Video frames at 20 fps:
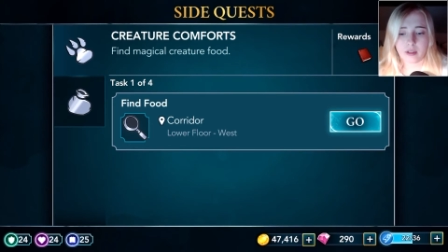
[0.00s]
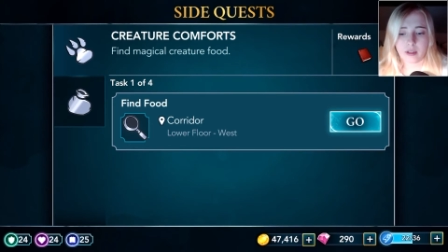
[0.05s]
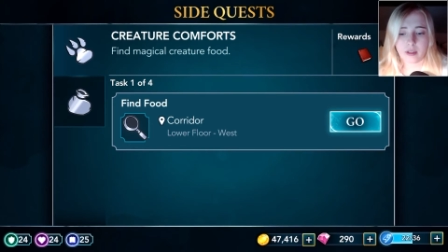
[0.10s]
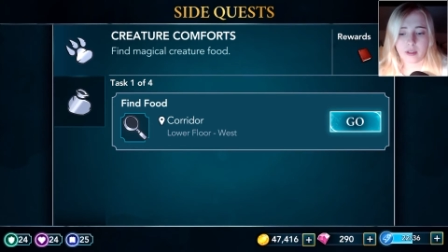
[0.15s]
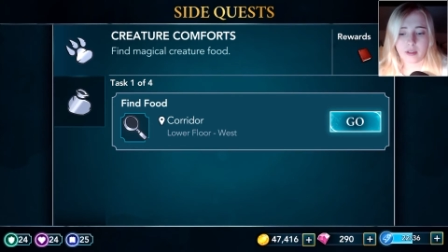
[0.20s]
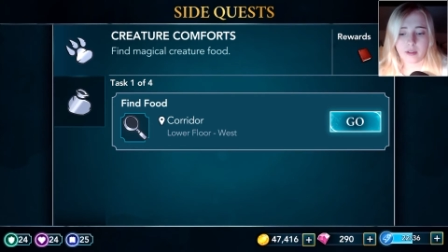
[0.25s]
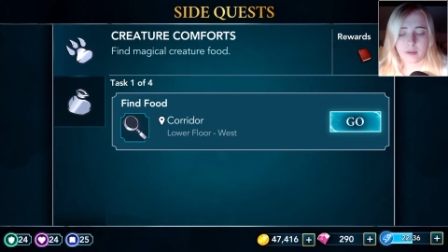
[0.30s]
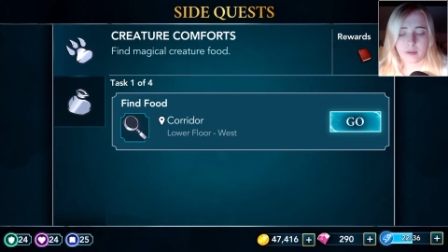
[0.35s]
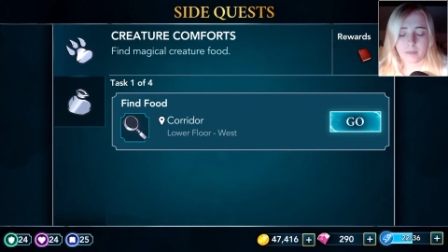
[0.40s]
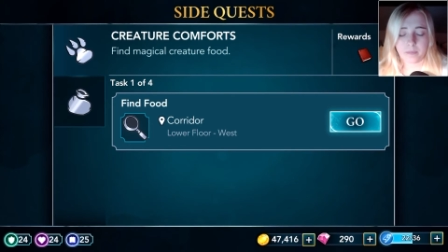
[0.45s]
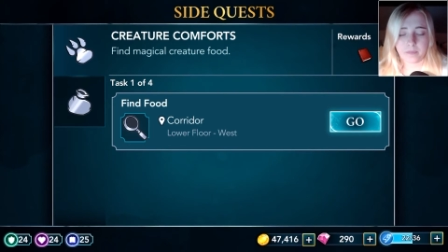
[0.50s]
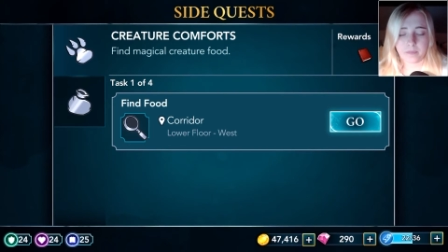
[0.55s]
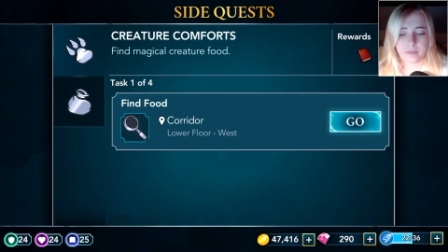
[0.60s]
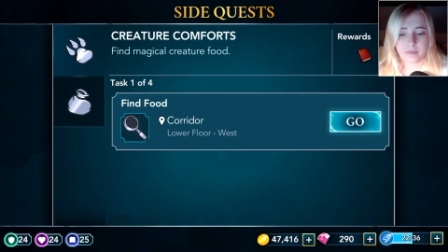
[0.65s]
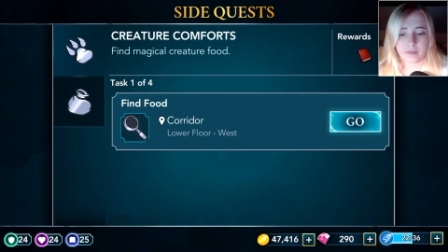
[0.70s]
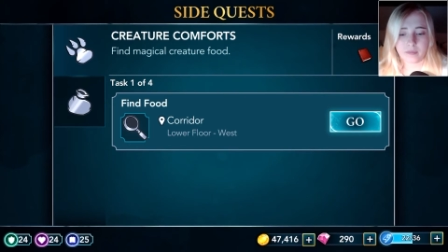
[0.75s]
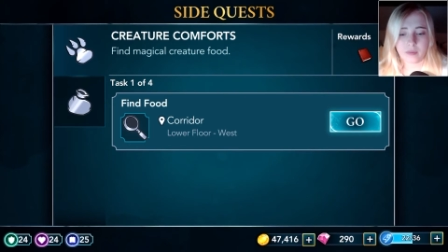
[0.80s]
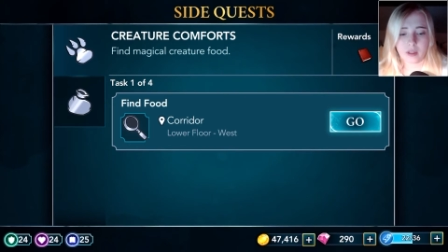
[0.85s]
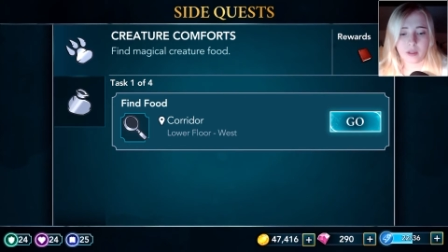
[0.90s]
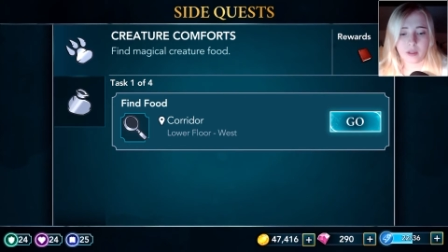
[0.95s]
um,
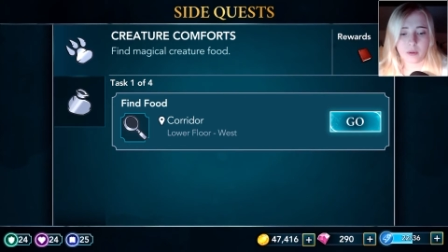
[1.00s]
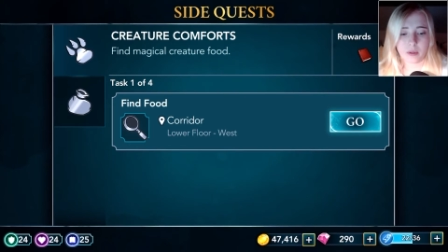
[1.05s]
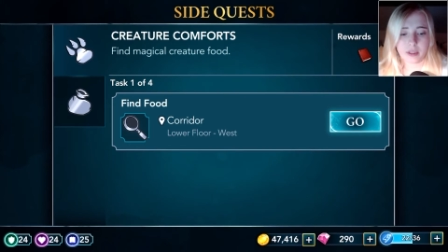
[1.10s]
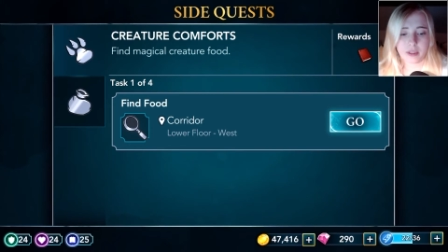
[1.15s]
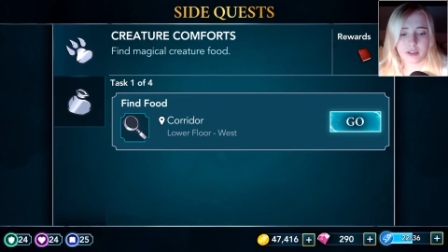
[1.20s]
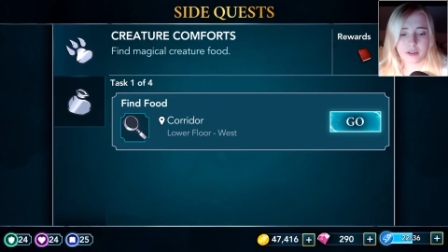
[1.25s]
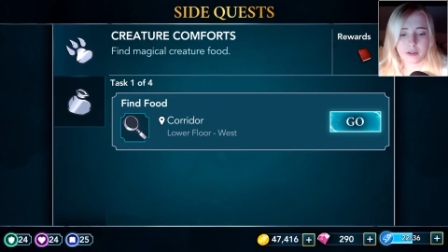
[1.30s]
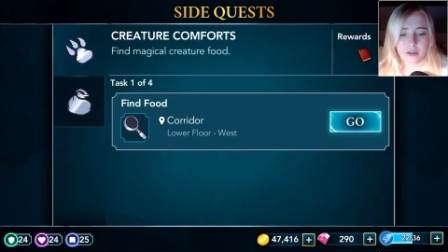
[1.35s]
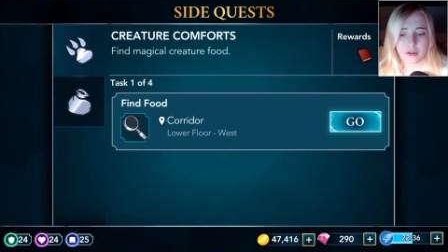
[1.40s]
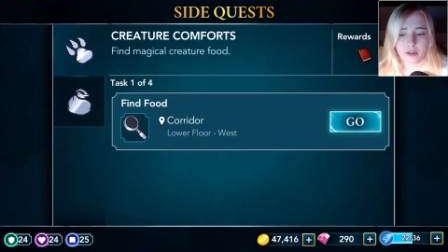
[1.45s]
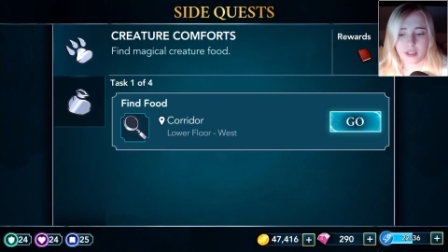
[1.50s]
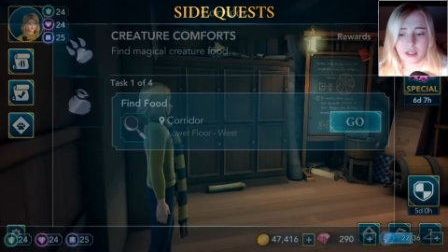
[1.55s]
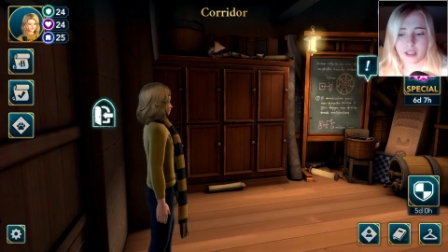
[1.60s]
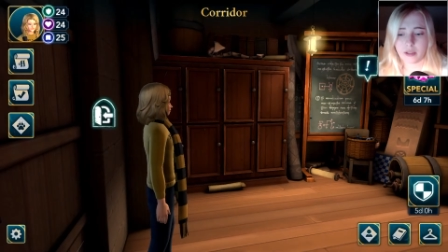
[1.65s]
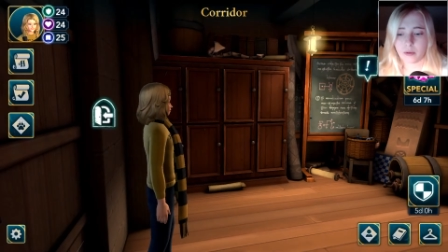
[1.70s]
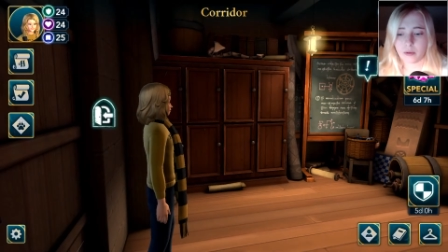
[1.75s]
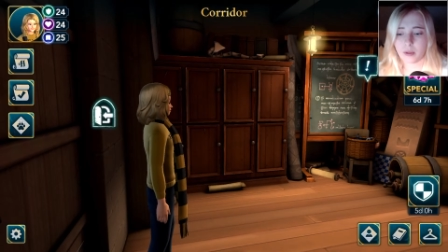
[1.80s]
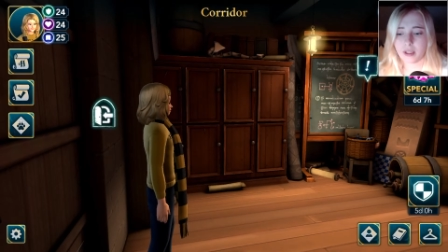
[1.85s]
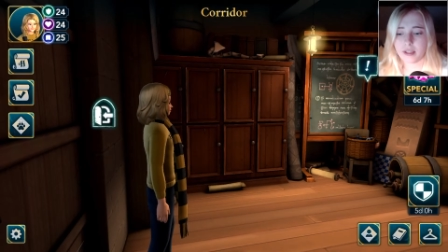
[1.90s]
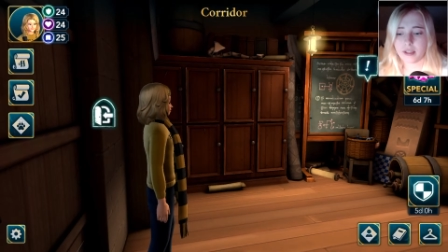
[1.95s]
the creature
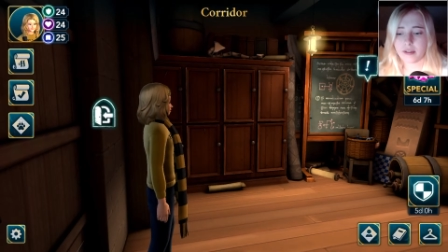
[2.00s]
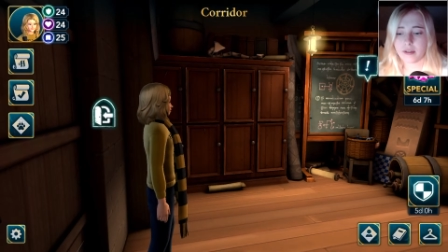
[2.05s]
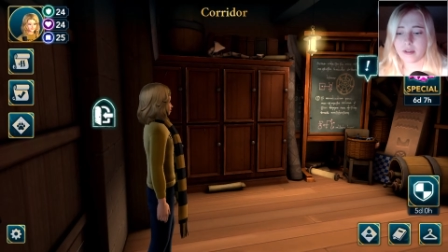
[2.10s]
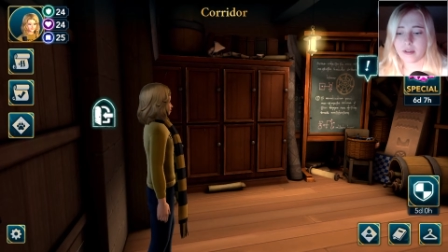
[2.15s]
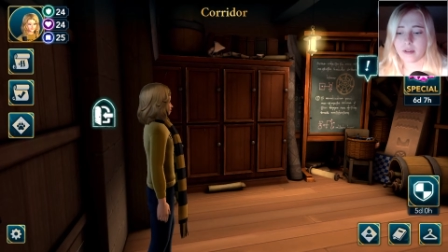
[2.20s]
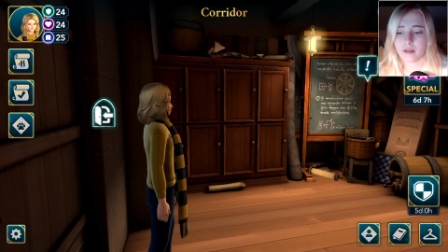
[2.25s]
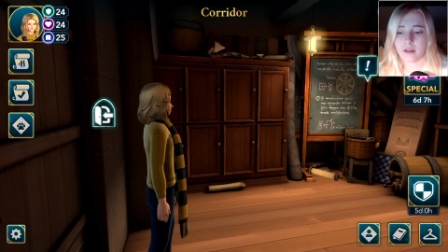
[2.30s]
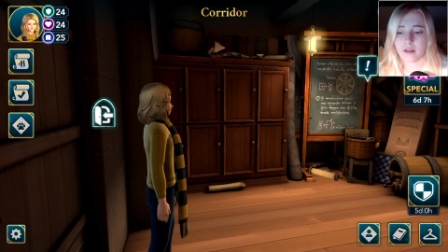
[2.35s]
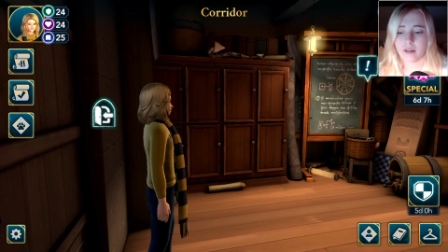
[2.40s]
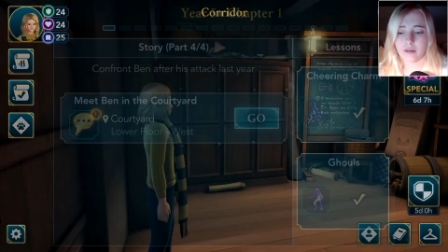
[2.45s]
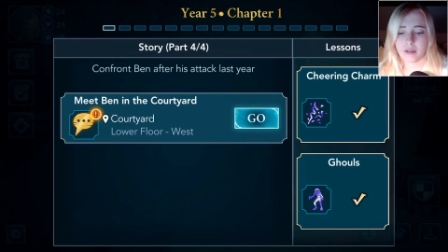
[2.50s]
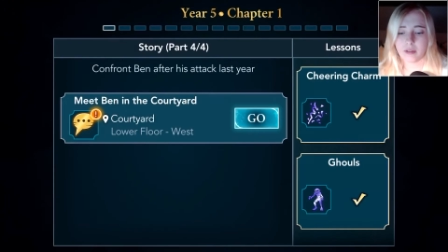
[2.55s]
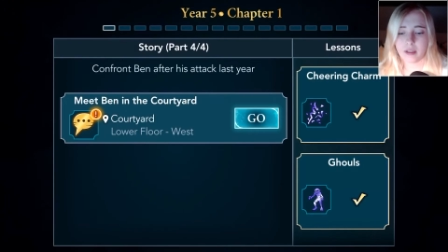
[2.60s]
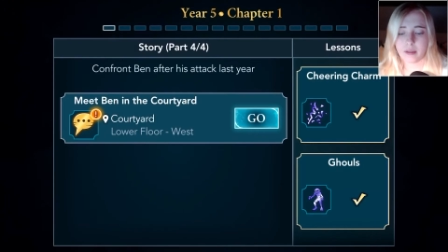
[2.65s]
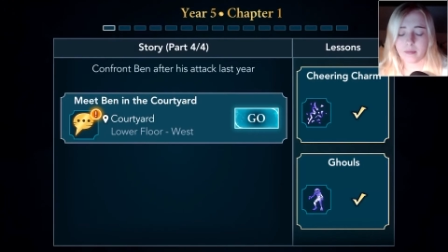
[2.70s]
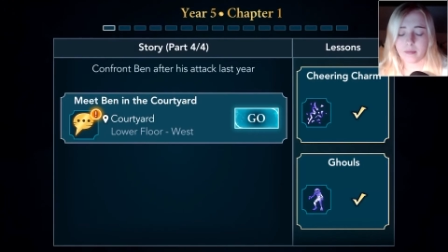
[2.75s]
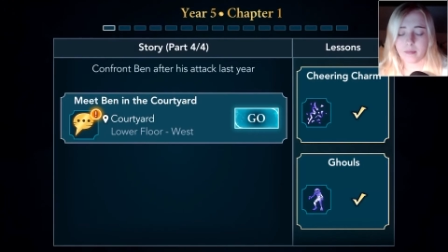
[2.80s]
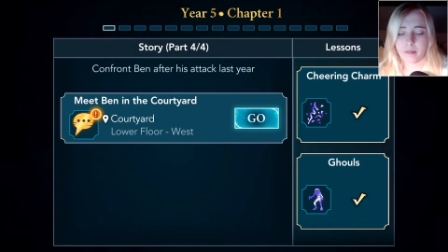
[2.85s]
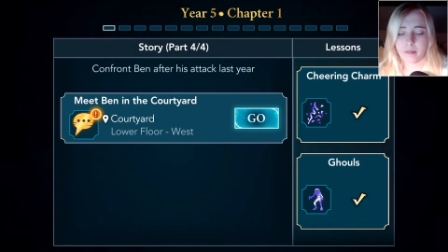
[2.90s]
side quest. I will